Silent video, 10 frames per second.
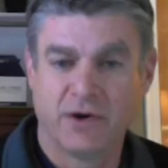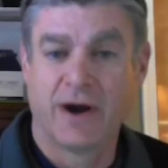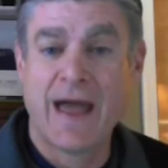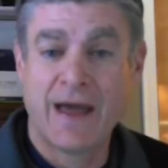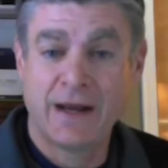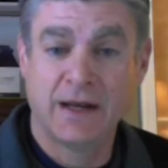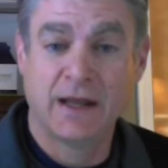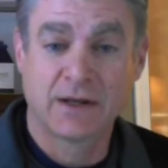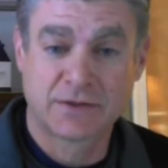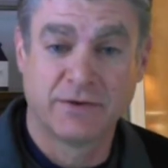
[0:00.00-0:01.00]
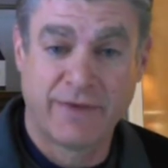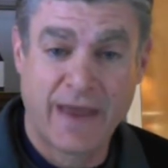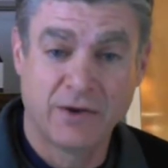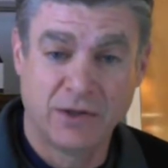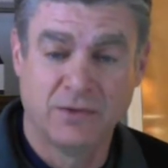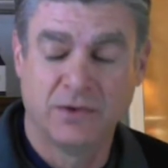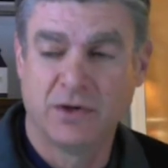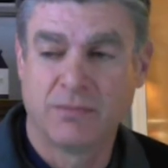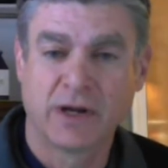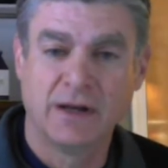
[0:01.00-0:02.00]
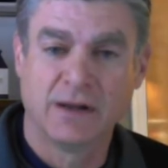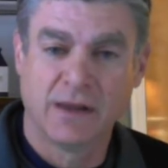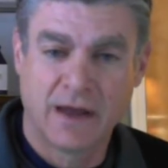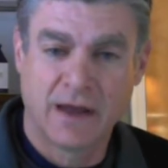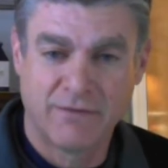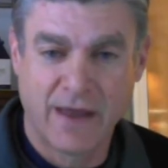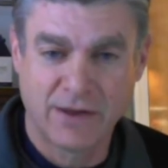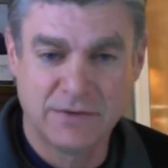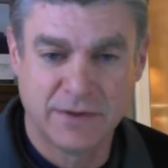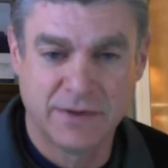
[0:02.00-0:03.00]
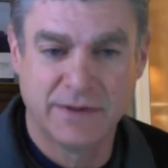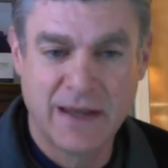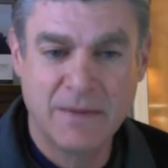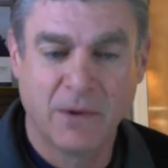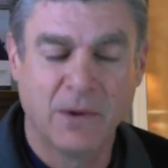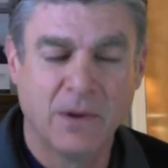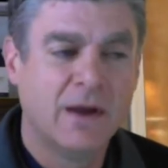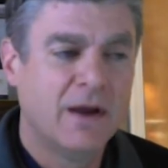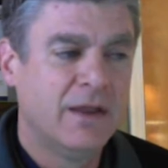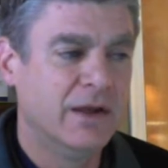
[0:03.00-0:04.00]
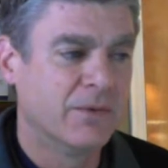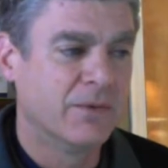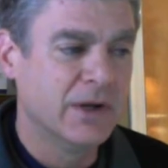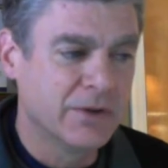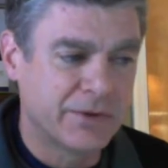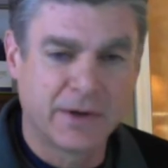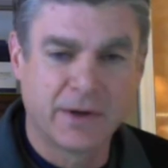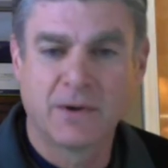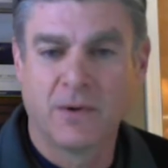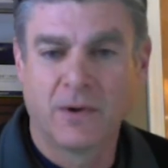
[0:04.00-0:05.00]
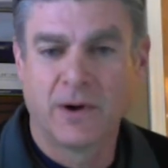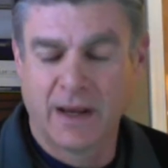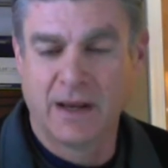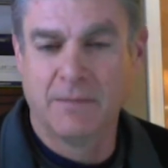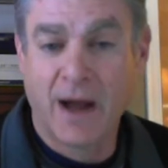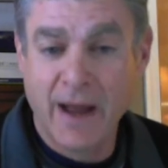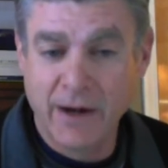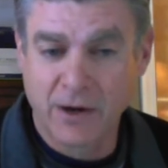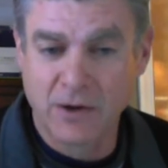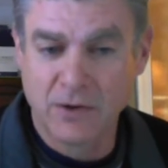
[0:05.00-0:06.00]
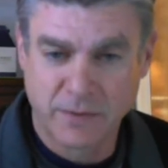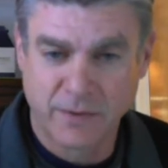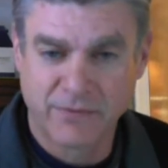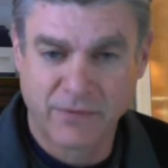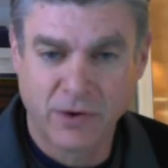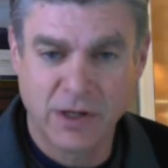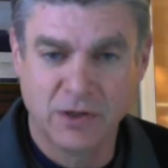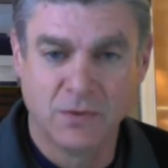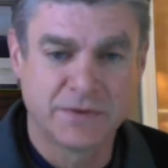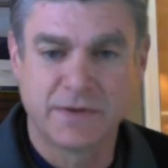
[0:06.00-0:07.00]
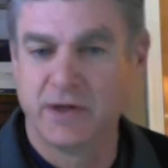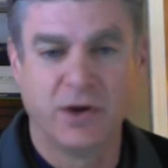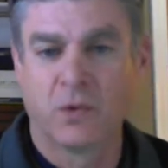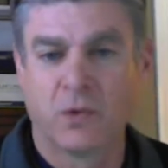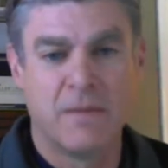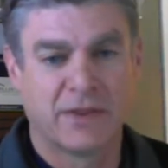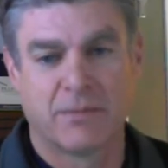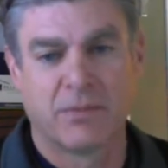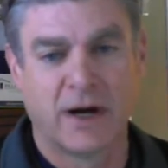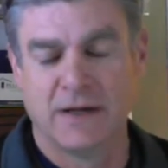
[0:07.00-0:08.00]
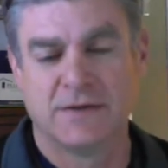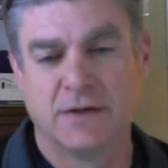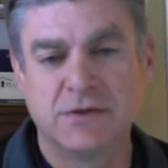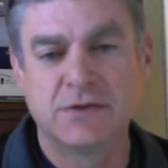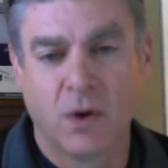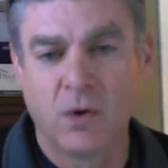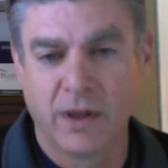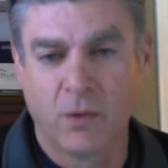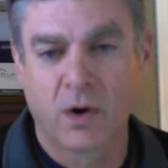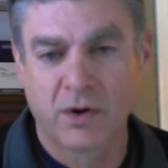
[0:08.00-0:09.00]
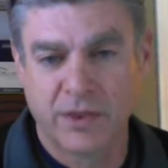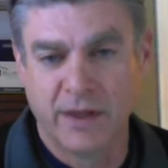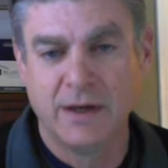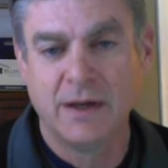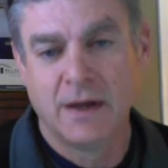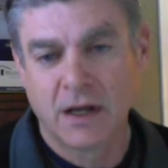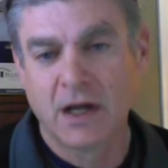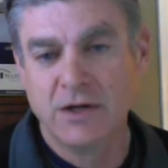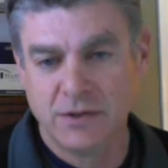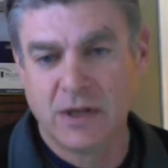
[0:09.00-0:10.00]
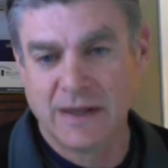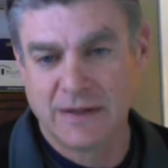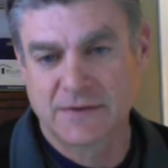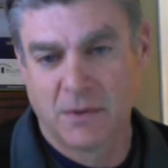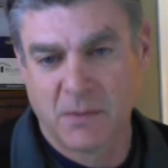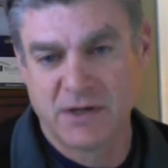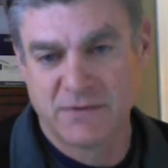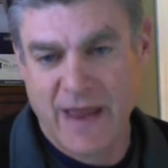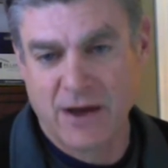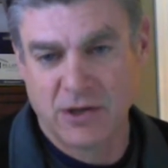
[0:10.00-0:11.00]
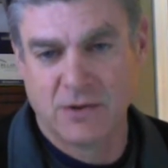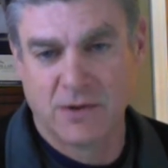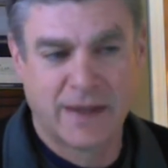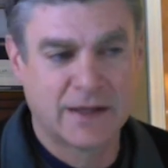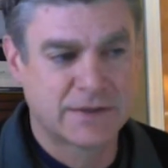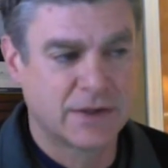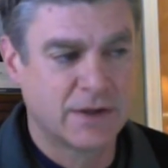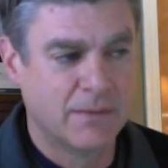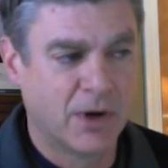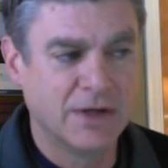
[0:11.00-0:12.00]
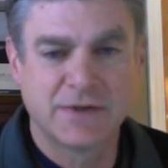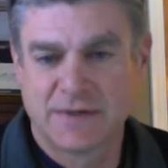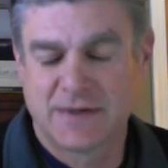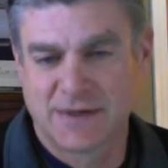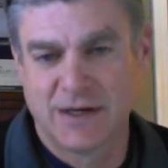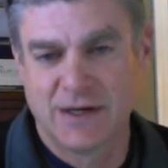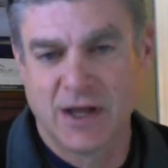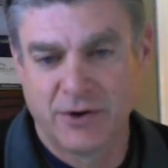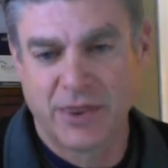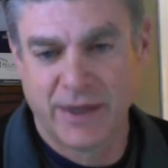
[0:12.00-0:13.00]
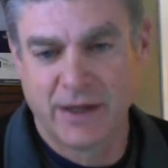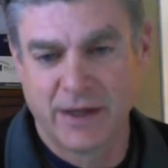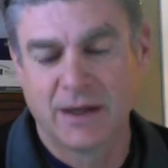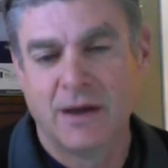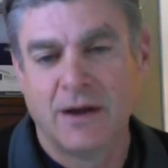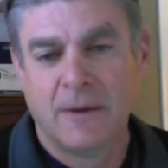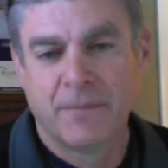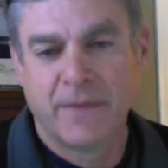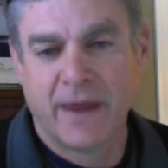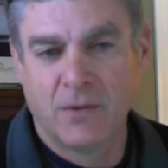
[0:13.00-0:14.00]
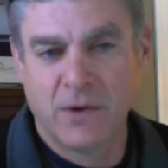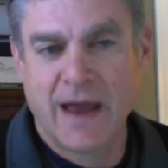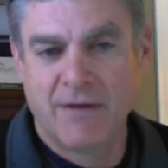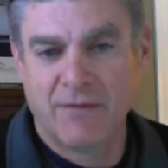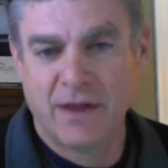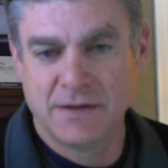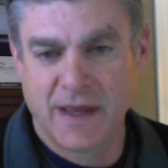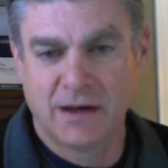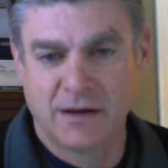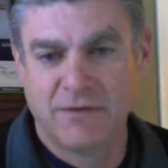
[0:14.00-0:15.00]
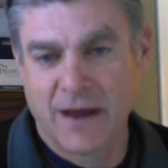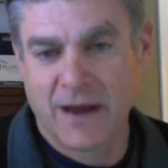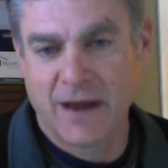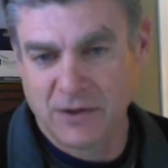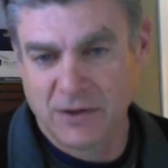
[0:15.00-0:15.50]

You're adding extra value and you're bringing a lot of value to the table. Then a realtor or a buyer who's referring you will say, don't worry about the price. It's totally worth it because you get so much value. And that's punch list is another thing that we have that is adding value.